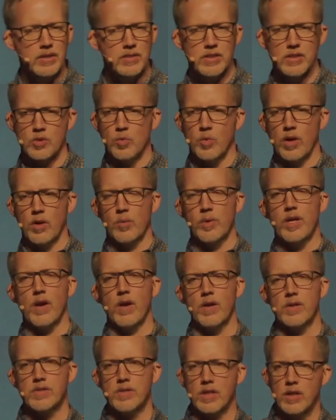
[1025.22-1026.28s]
because it's where
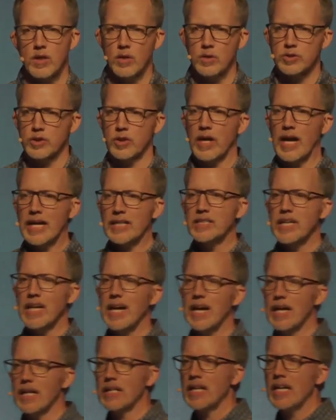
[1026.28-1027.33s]
we are as a culture.
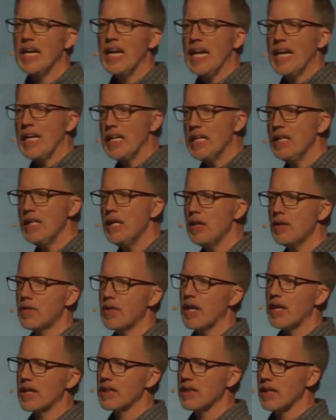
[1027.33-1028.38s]
And yet,
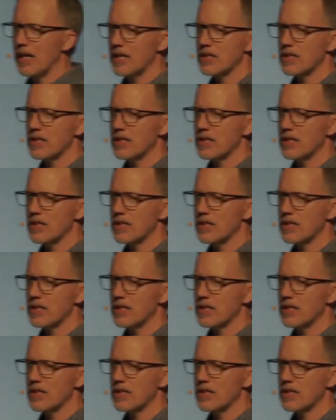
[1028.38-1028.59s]
anything